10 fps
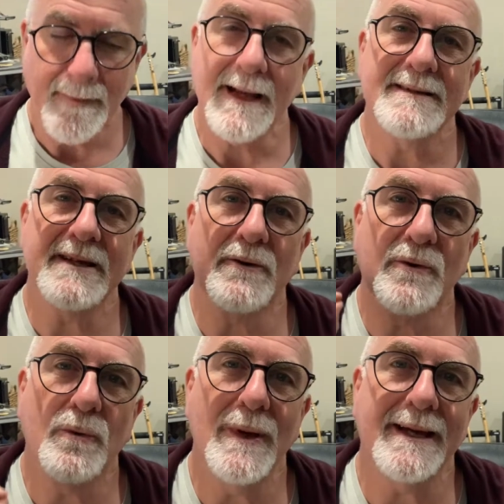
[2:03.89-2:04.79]
So
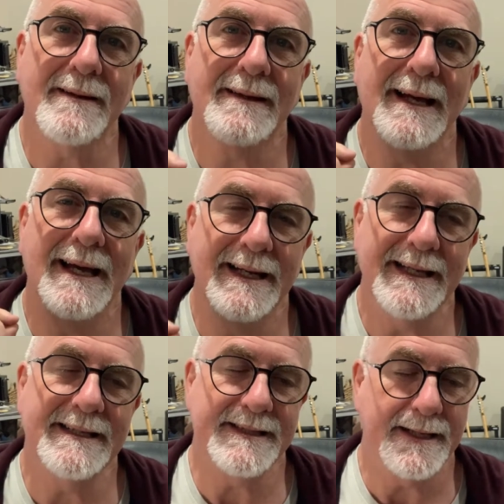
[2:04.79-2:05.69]
quick and
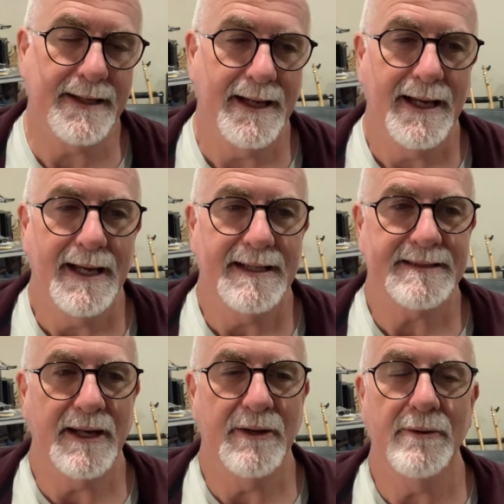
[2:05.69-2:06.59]
easy.
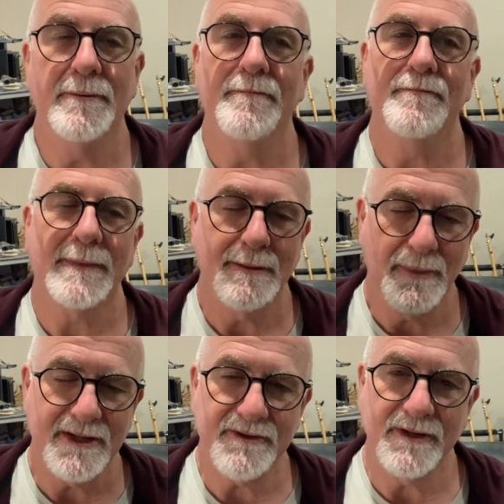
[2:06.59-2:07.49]
So
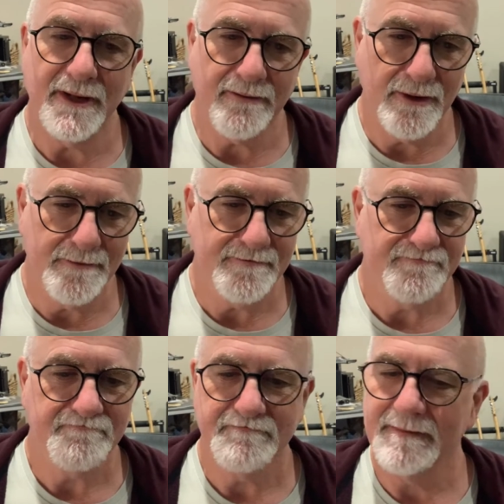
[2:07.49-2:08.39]
monastery dining room,
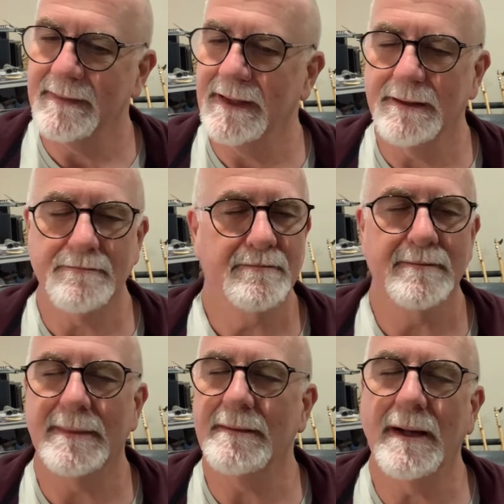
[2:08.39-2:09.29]

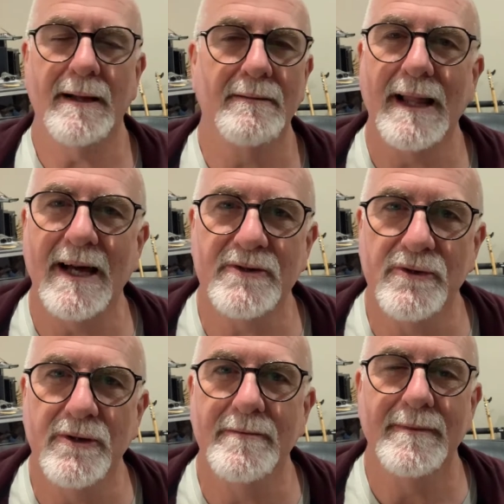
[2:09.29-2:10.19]
a large
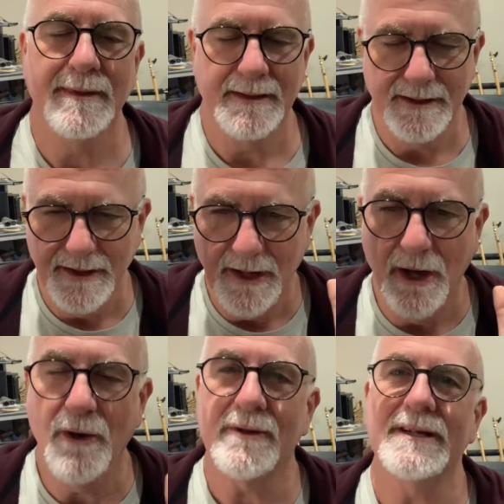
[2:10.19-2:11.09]
room,
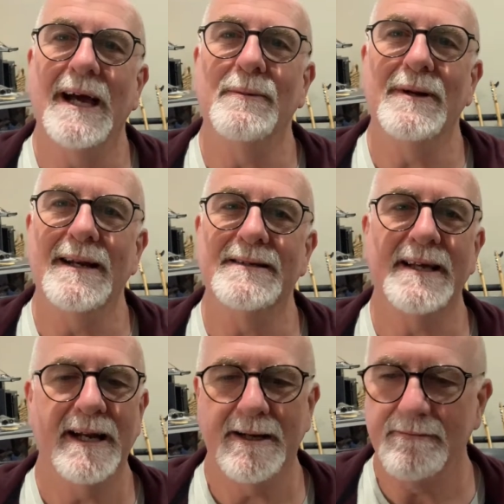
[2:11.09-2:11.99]
oak table down the
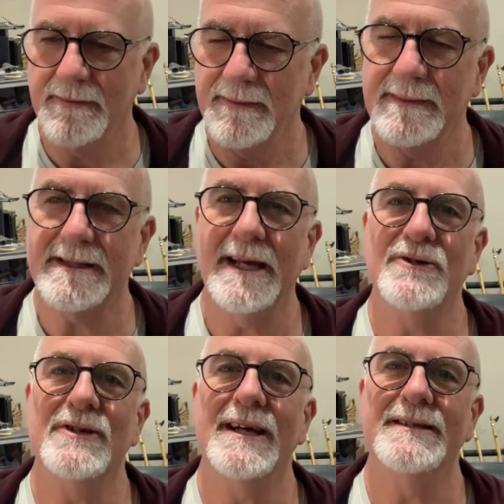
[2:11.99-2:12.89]
center, 10
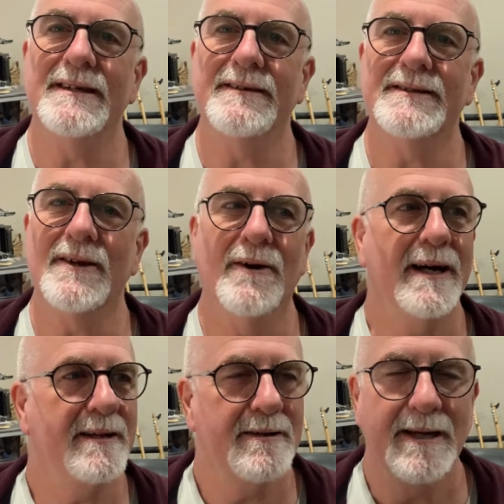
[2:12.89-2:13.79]
chairs either side,
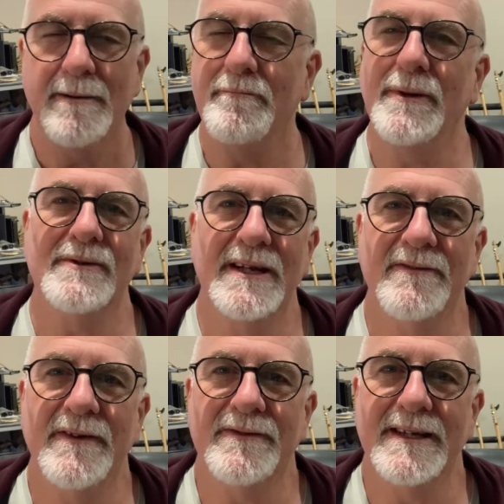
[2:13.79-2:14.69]
built in the
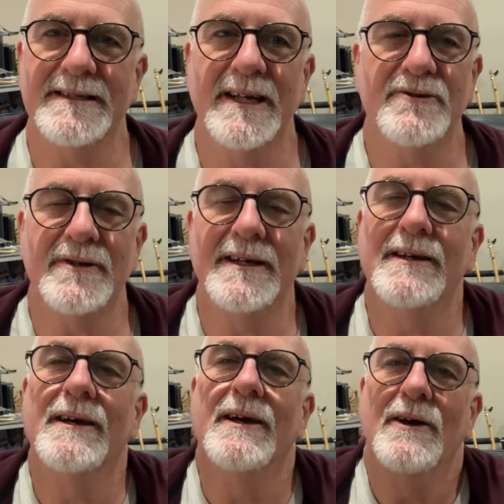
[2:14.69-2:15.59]
15th century,
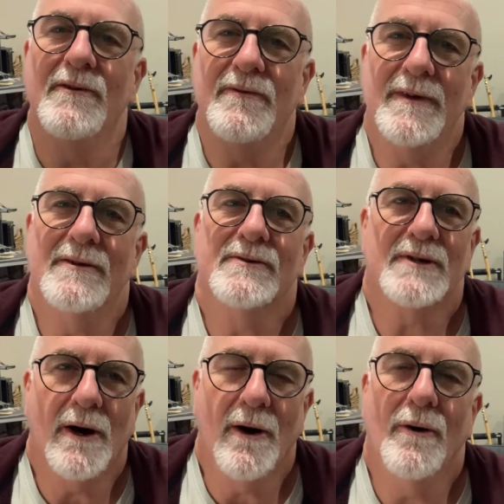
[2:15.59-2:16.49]
feels
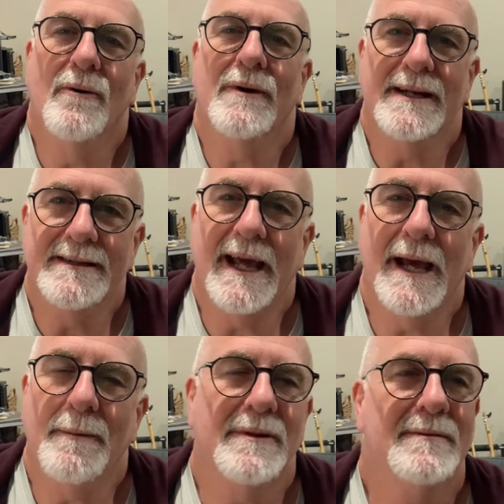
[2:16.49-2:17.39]
old and
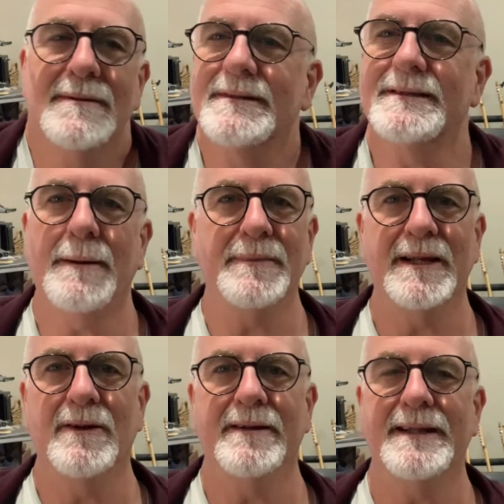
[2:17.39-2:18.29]
damp, something
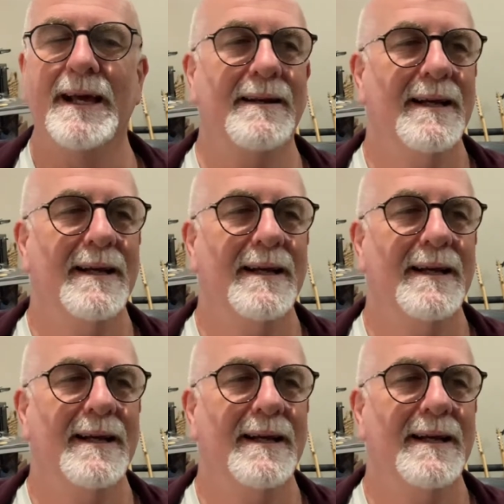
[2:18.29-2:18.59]
like that.